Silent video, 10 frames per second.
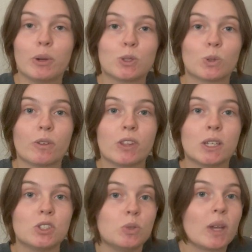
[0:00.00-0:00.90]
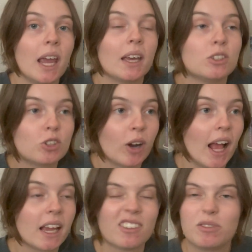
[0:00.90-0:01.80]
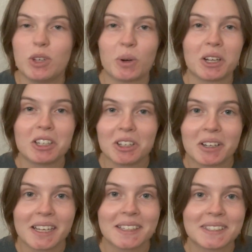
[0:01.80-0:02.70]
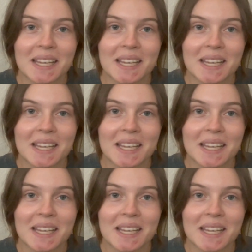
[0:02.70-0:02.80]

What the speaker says: what sort of things you can track if you are curious